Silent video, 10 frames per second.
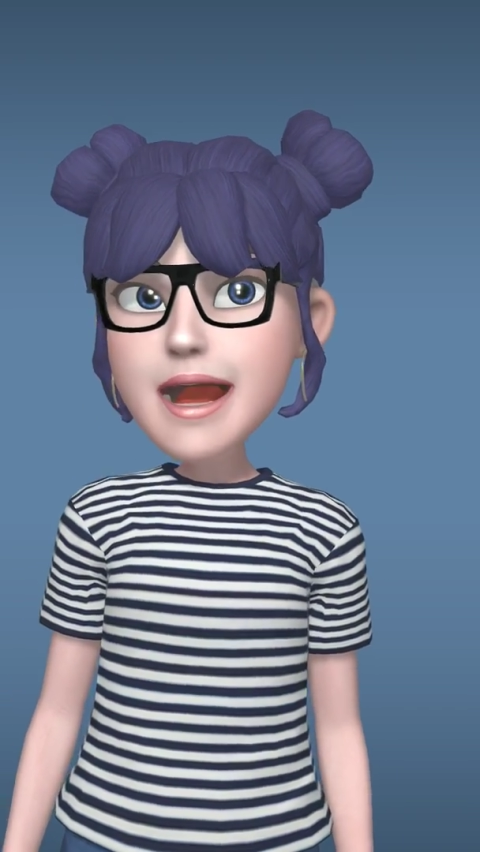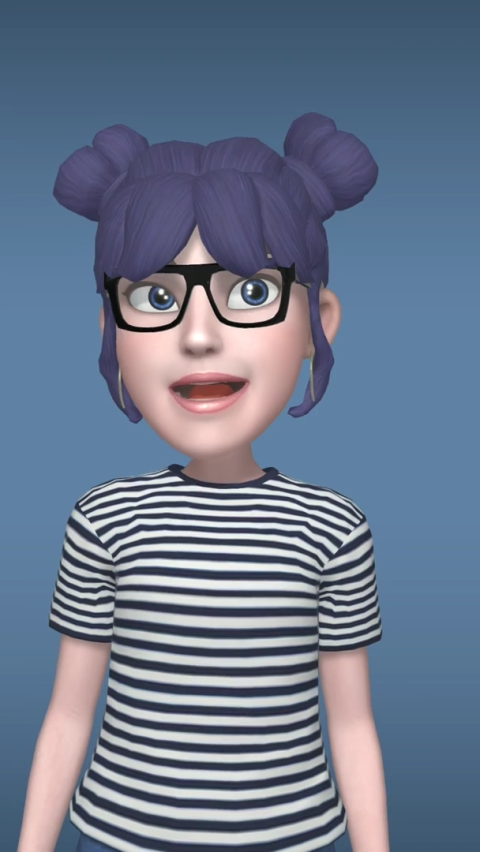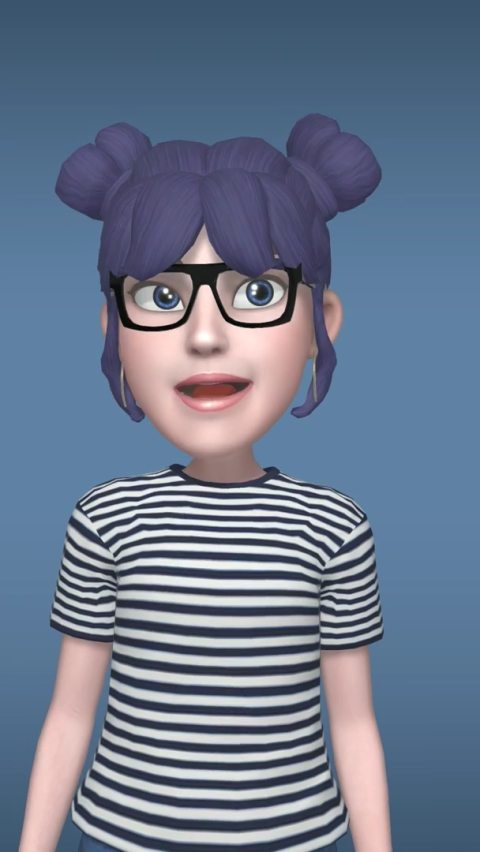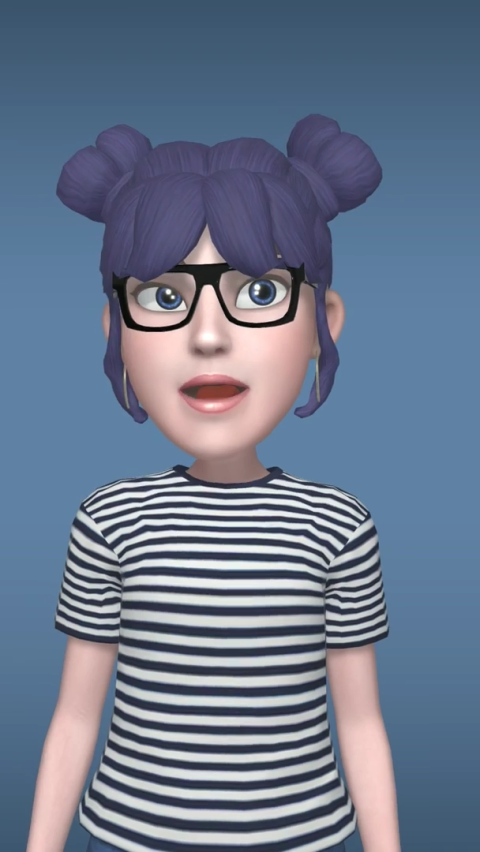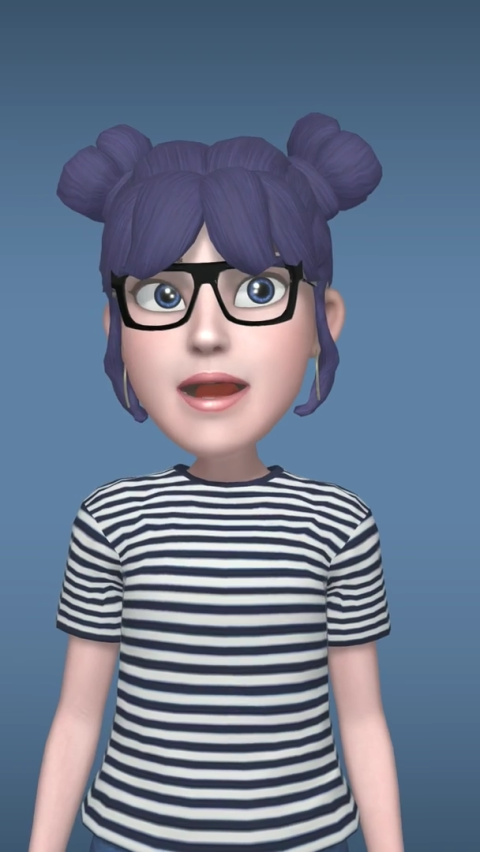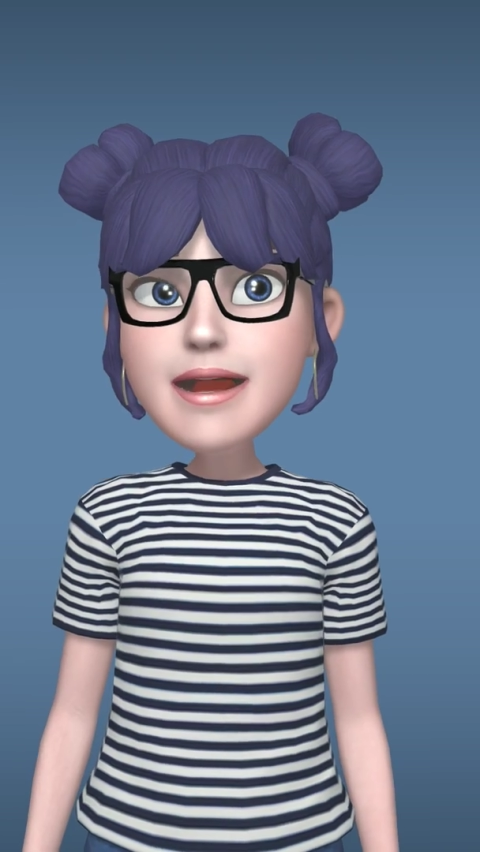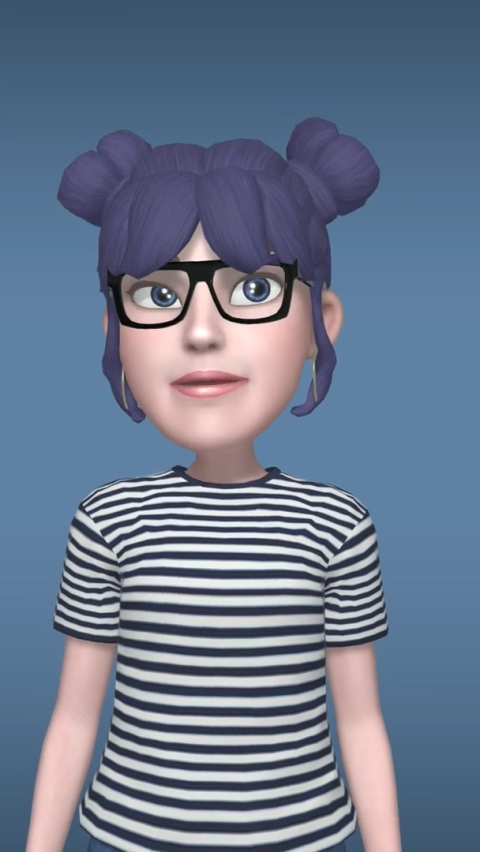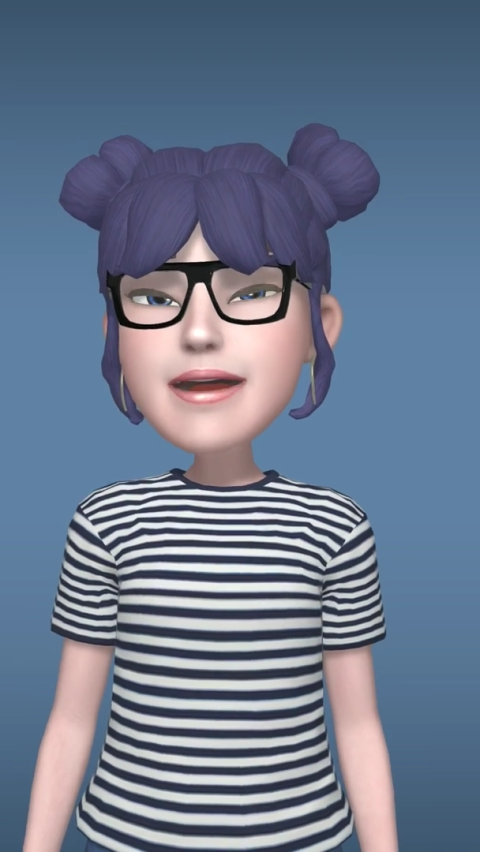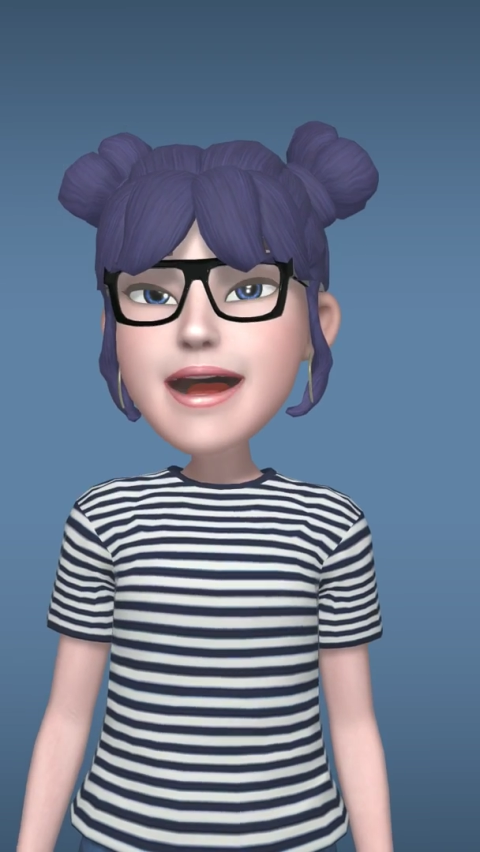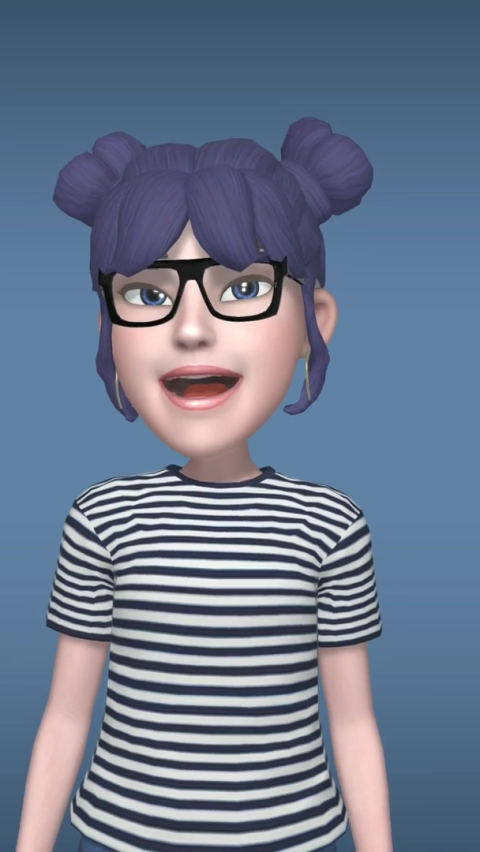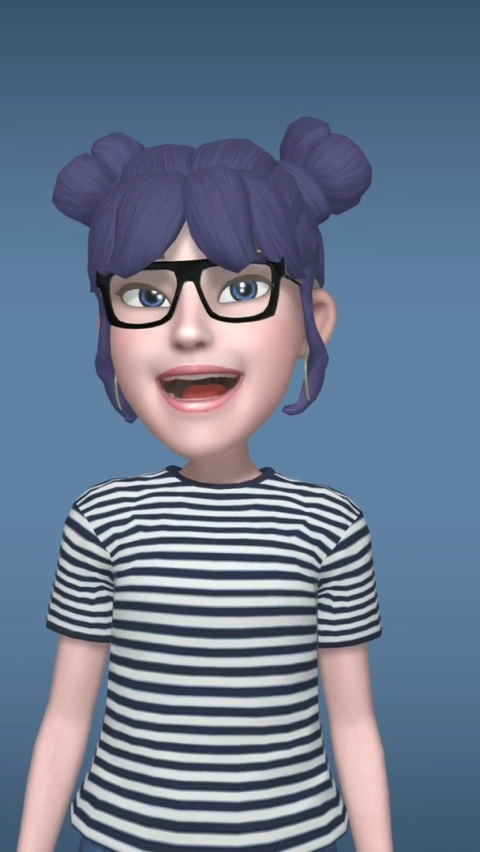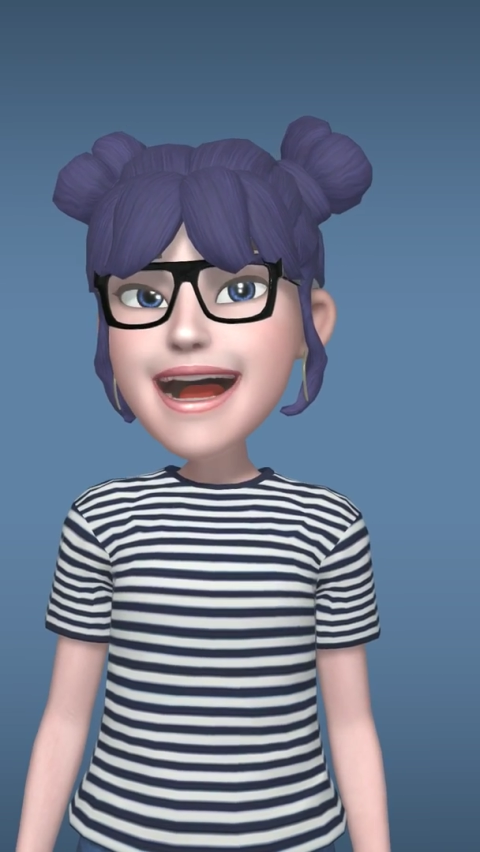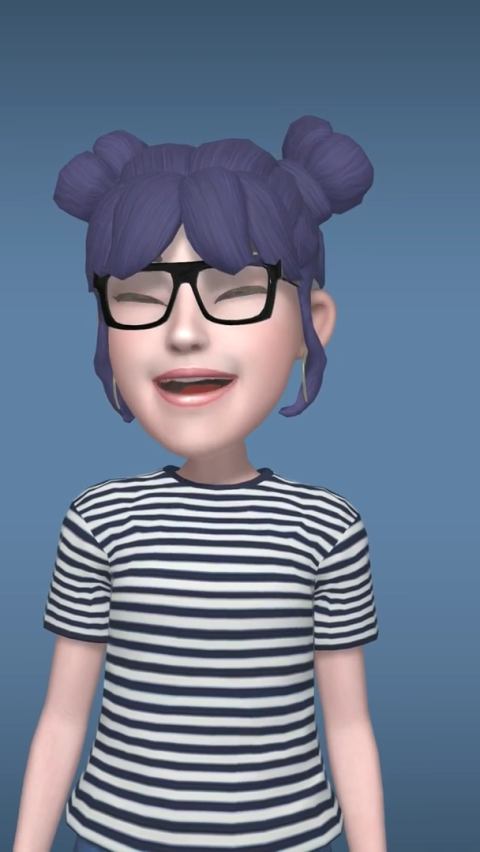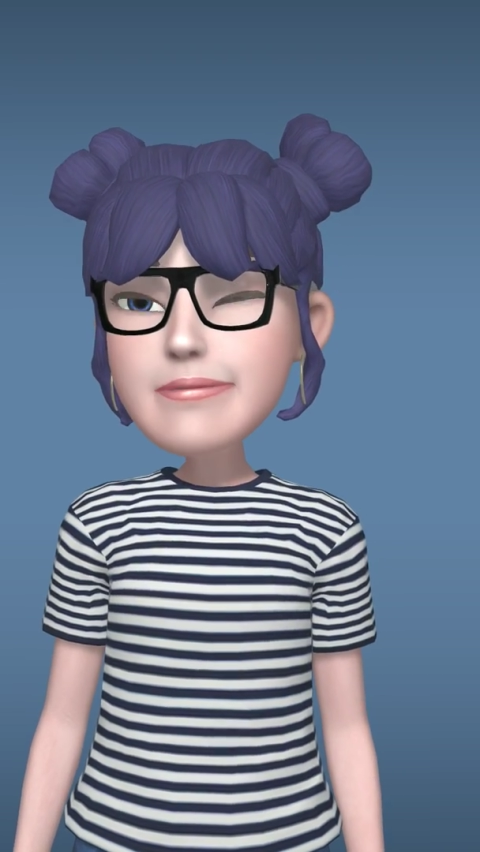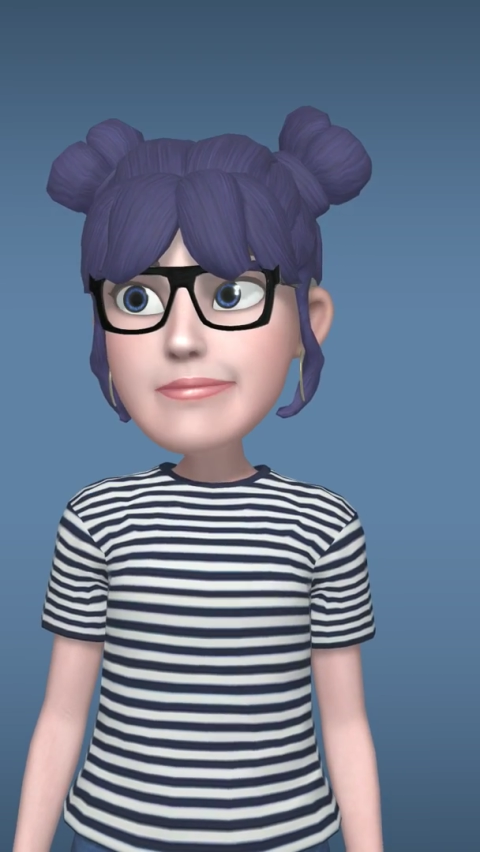It is not something that